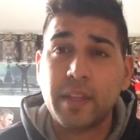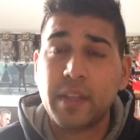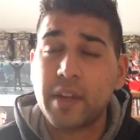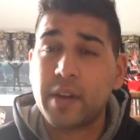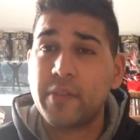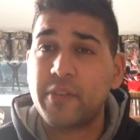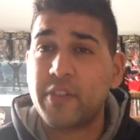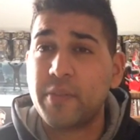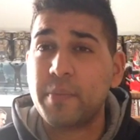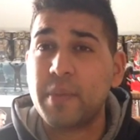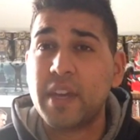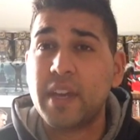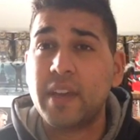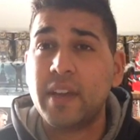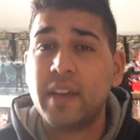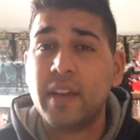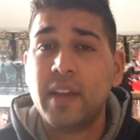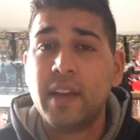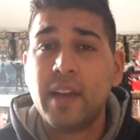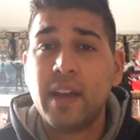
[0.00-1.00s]
You know, for
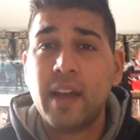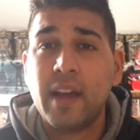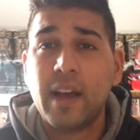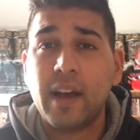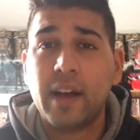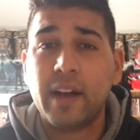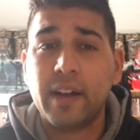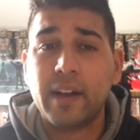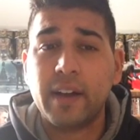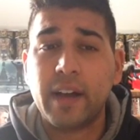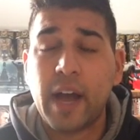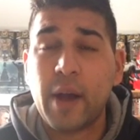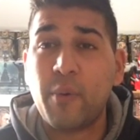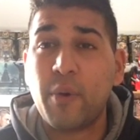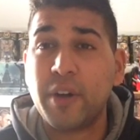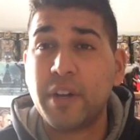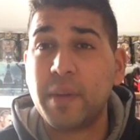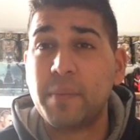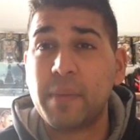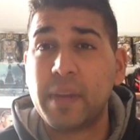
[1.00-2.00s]
me, I
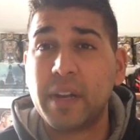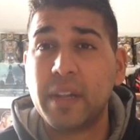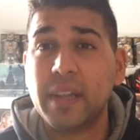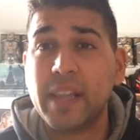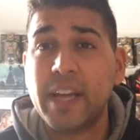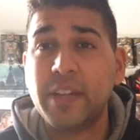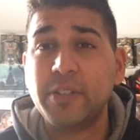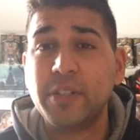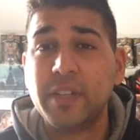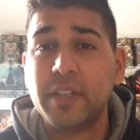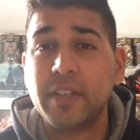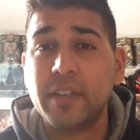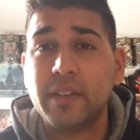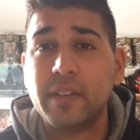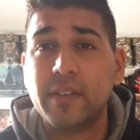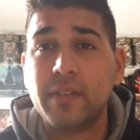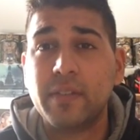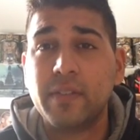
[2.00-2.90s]
wanted to meet a legend.